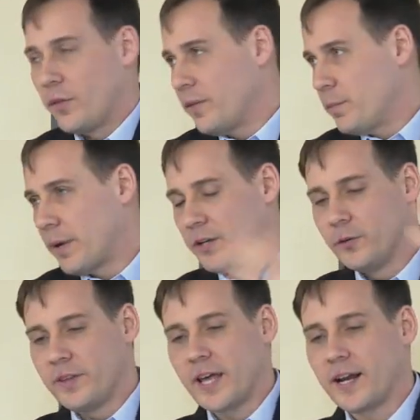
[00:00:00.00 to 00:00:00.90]
by
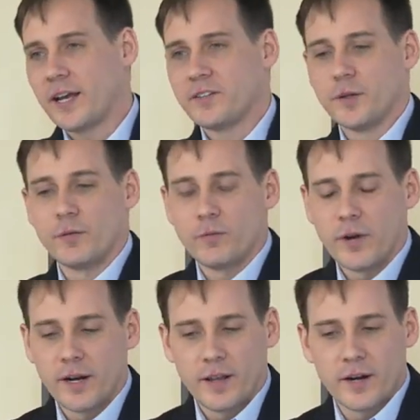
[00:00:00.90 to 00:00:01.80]
doing that, I got to
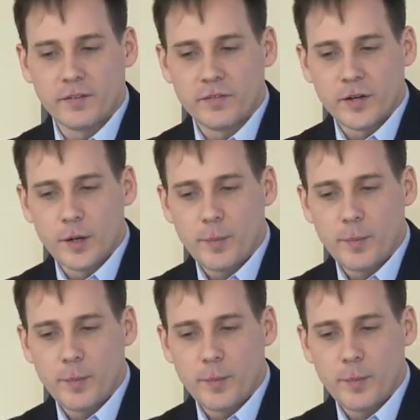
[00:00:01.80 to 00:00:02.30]
write a lot of uh,